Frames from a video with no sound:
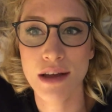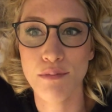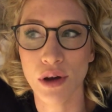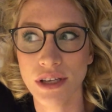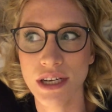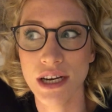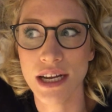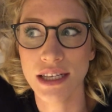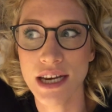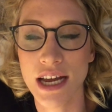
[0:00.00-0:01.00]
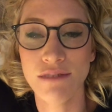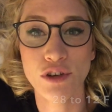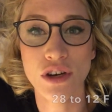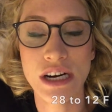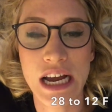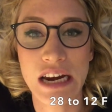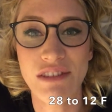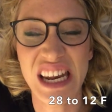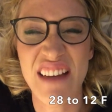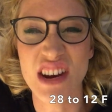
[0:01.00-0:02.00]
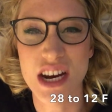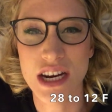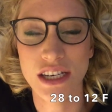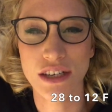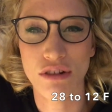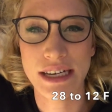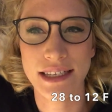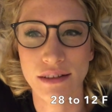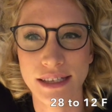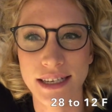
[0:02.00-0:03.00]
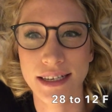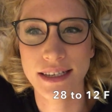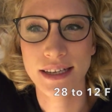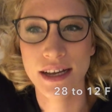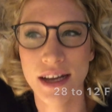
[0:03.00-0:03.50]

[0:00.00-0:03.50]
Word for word: In Boston it's -2 to -11 degrees Celsius.